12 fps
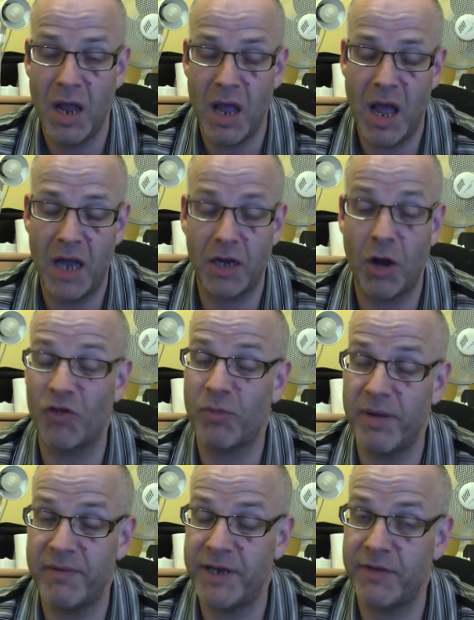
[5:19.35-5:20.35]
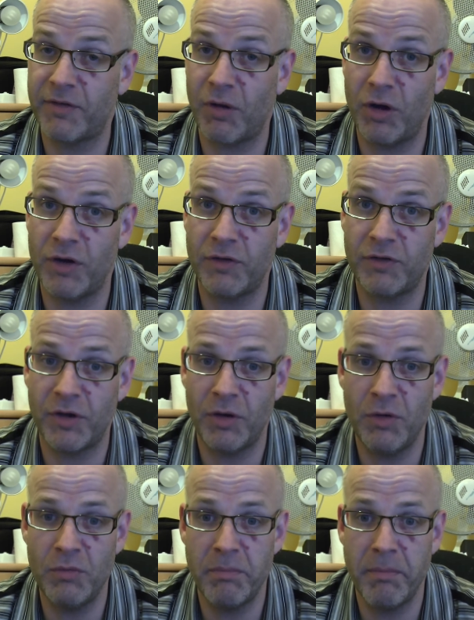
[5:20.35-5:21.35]
guys a bit of an insight
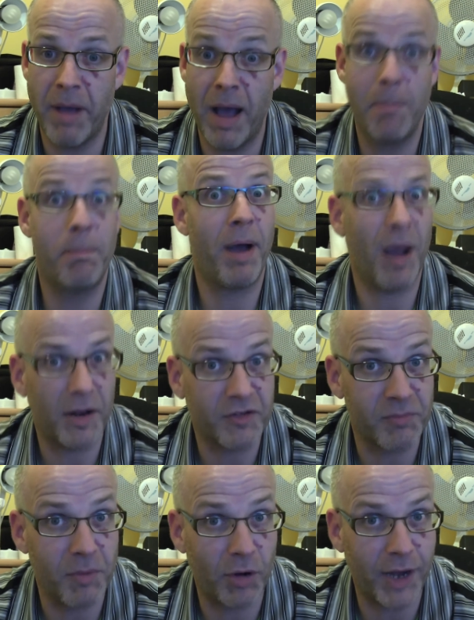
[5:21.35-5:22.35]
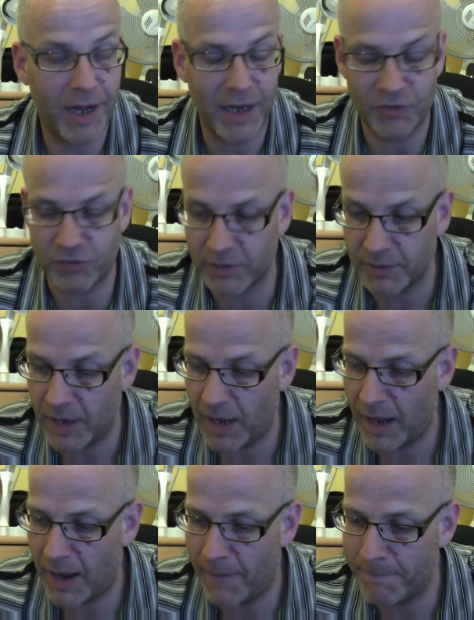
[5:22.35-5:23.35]
to part of my collection.
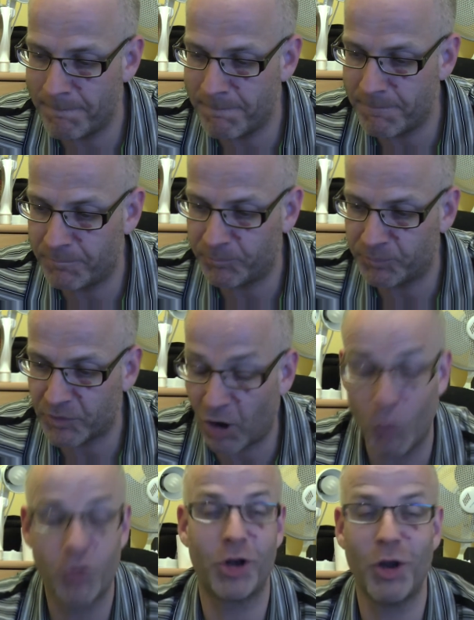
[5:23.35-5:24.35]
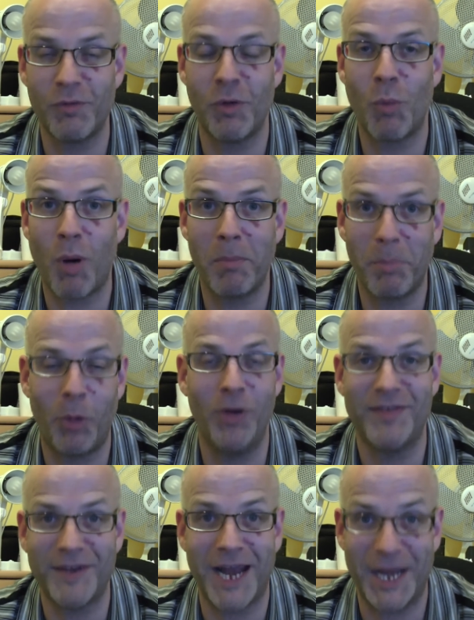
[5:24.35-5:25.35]
I would love at one
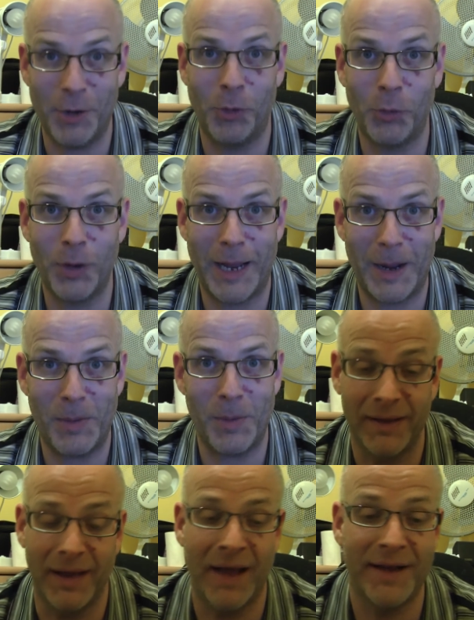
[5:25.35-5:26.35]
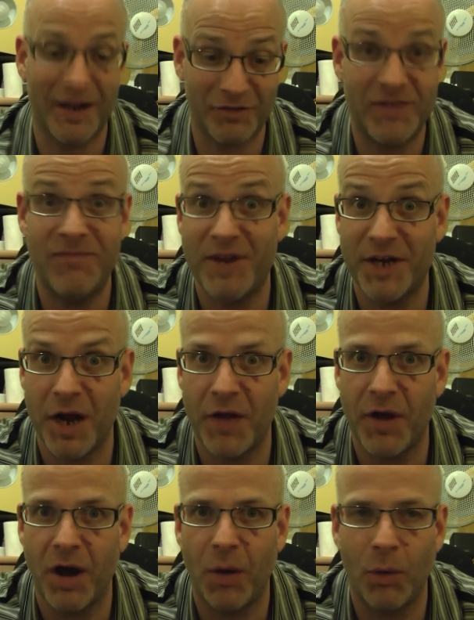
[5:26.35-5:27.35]
point to get it all out and actually video
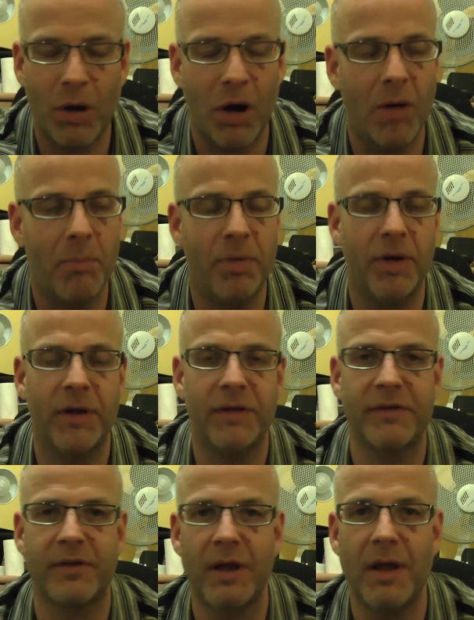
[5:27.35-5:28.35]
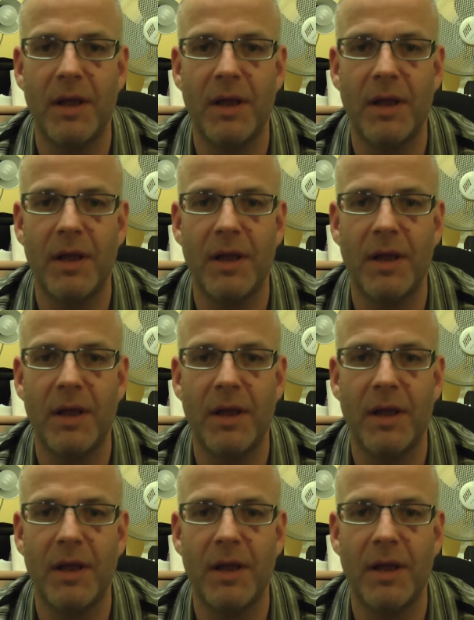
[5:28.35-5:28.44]
the whole lot, but